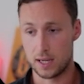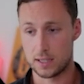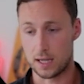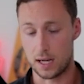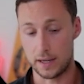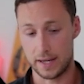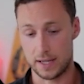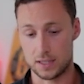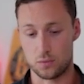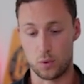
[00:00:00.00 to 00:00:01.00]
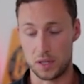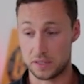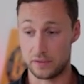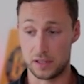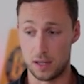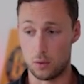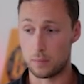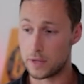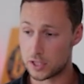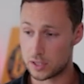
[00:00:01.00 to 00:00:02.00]
TON has relatively low
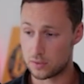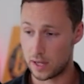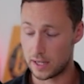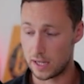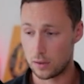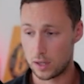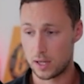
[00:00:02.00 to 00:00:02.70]
emissions right now,